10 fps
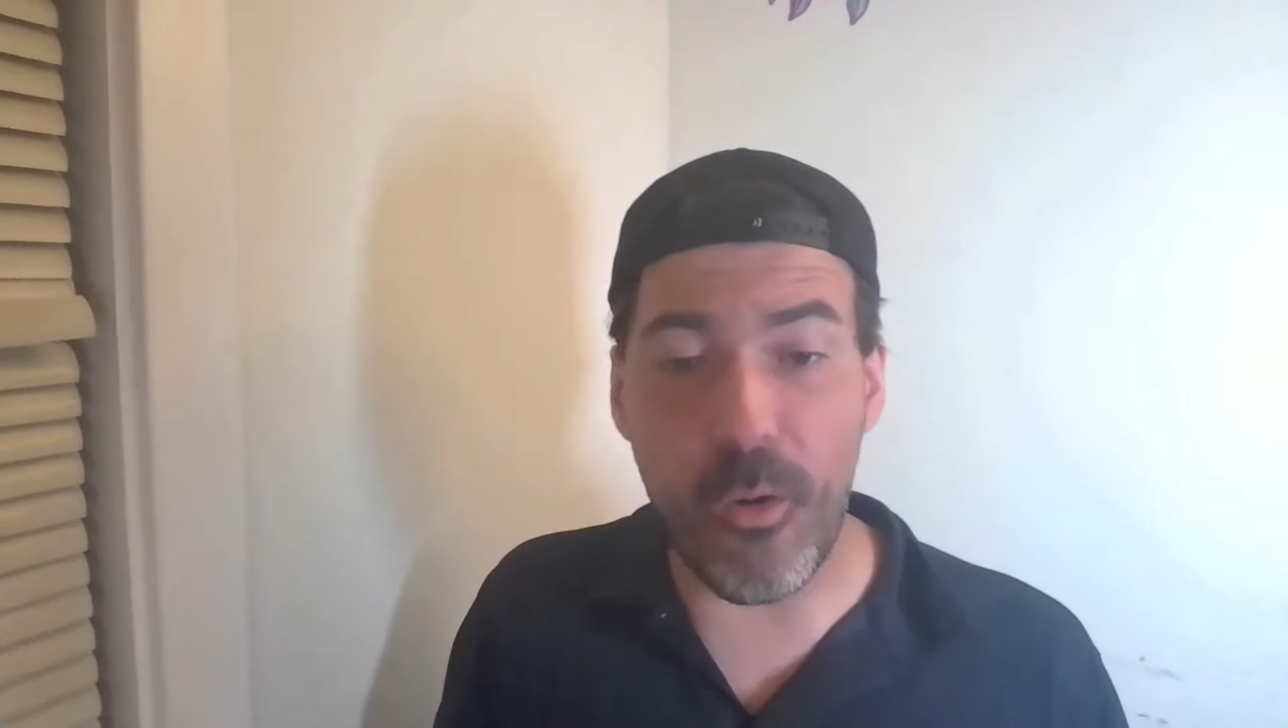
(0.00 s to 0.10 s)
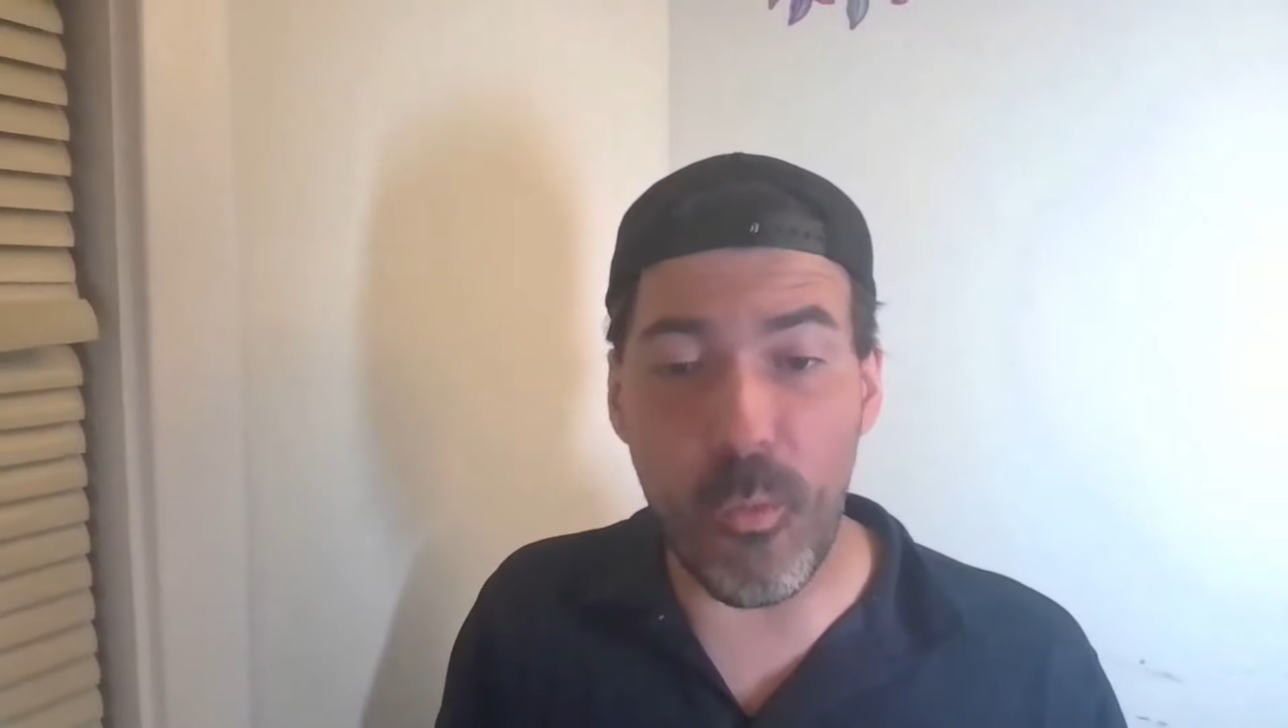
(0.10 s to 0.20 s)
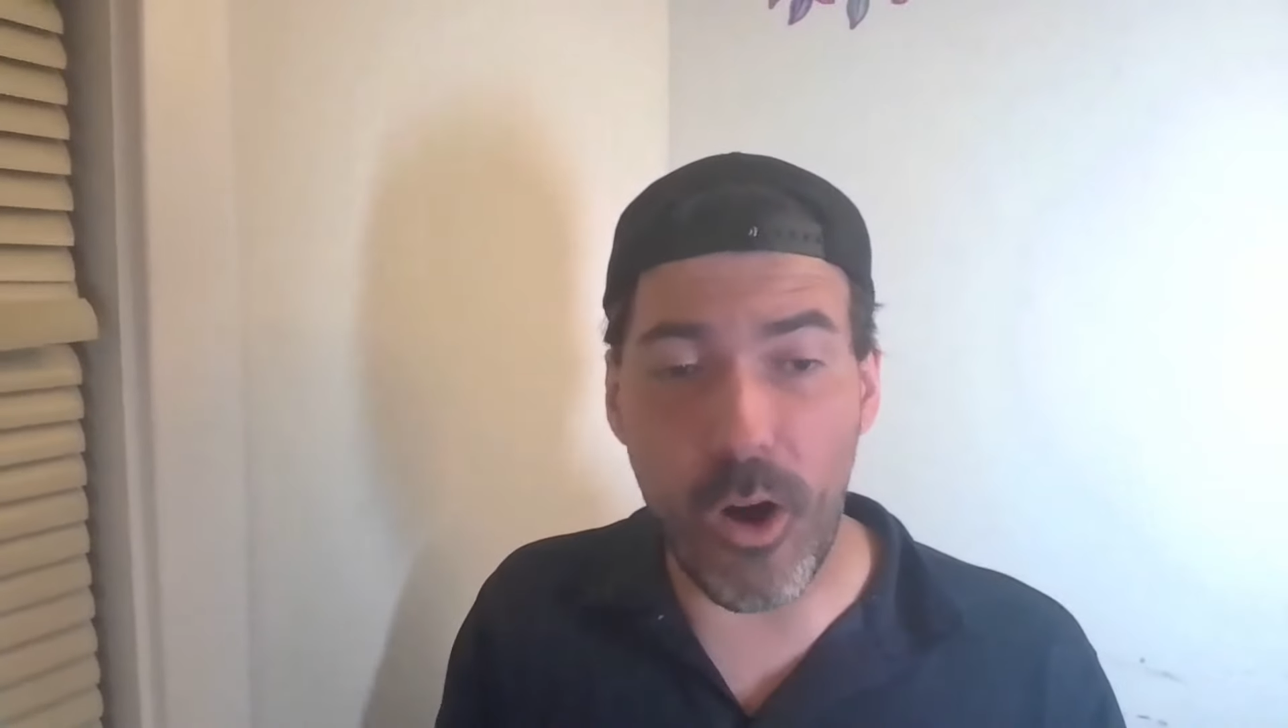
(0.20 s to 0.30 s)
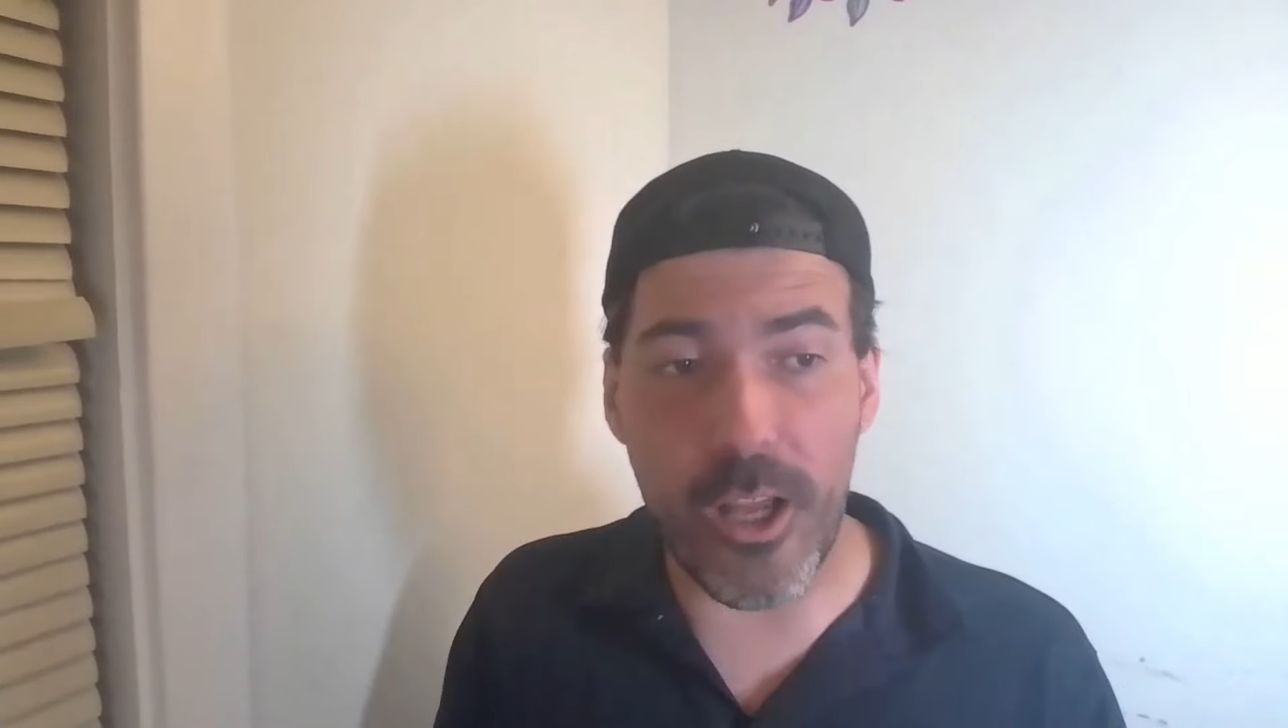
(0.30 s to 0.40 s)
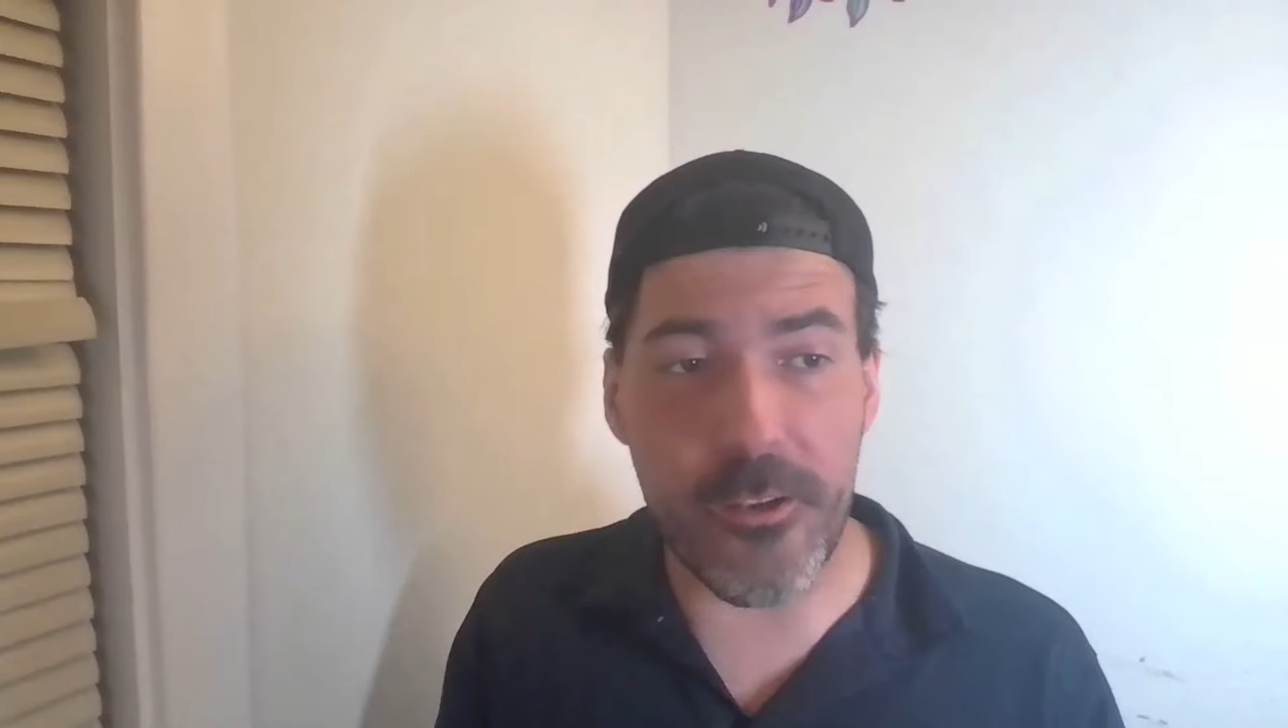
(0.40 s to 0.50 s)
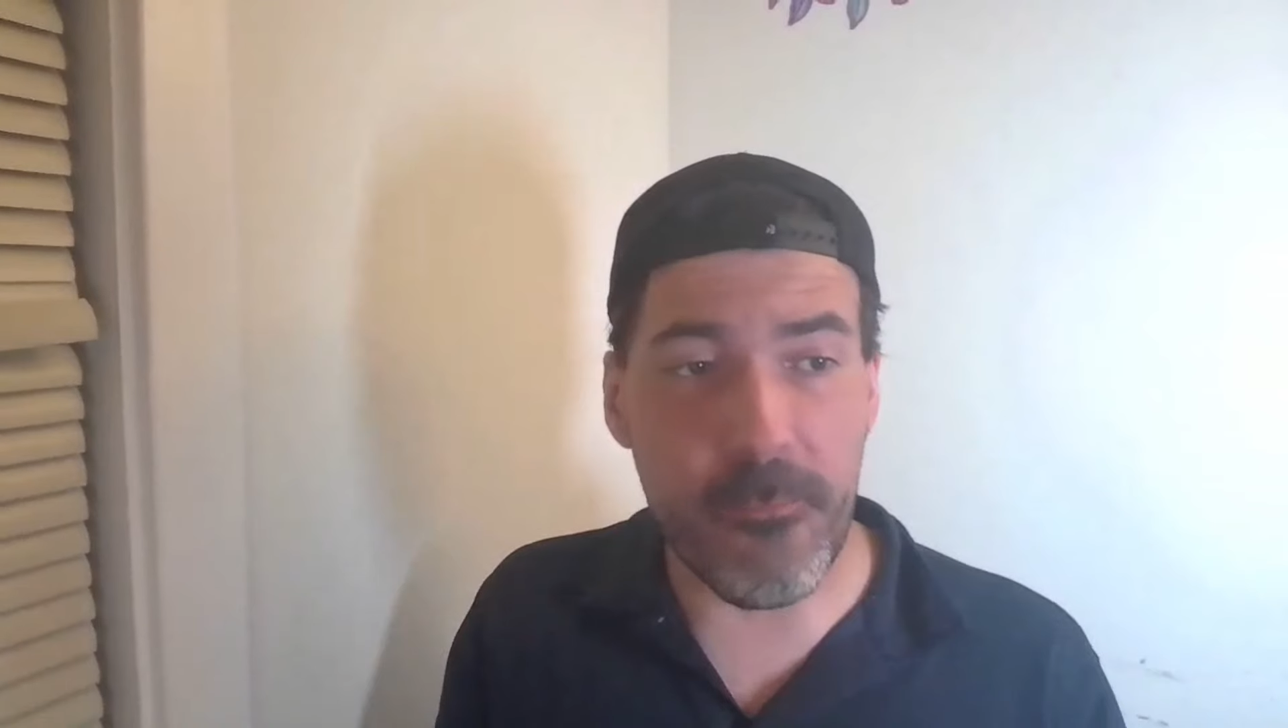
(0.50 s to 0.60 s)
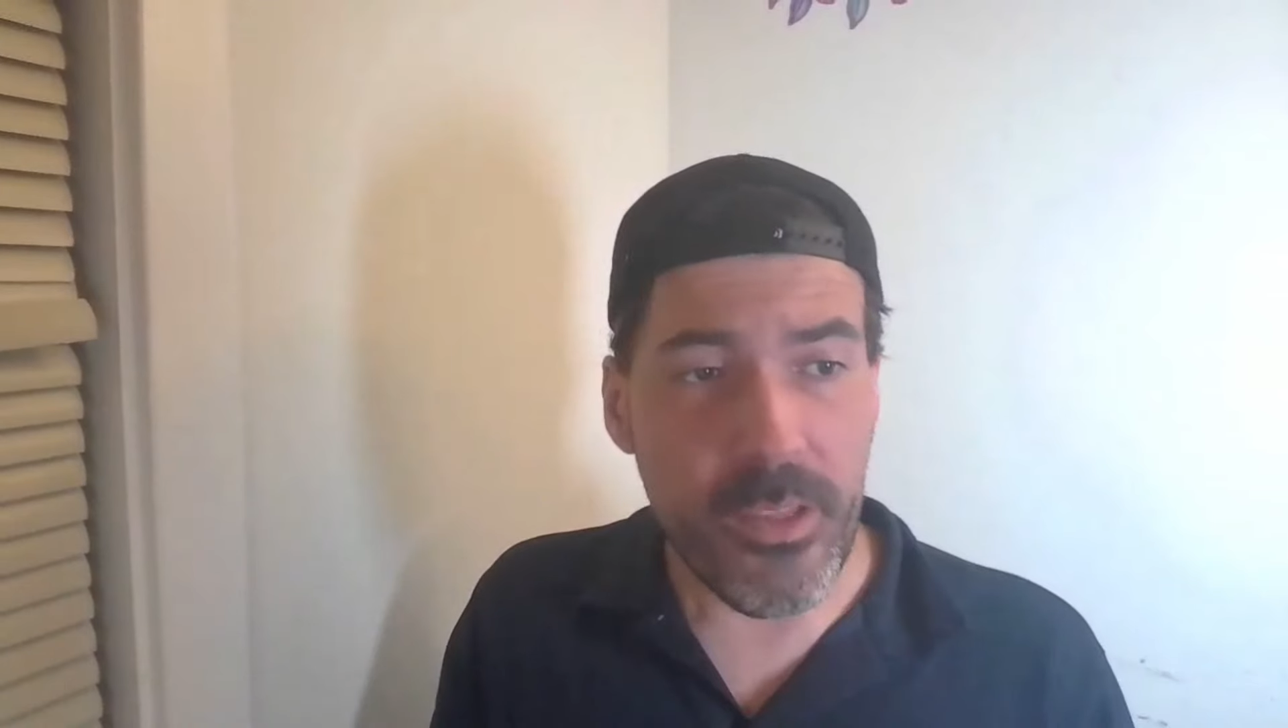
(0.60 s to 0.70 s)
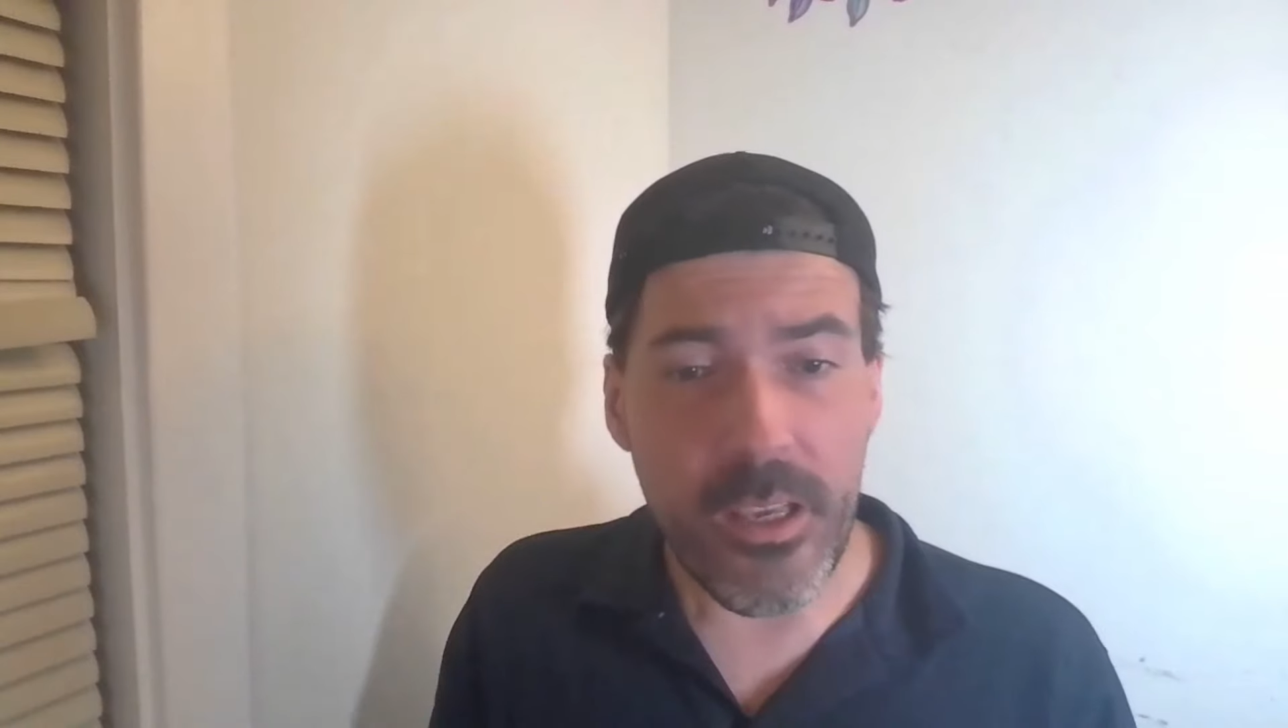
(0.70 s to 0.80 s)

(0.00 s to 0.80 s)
won,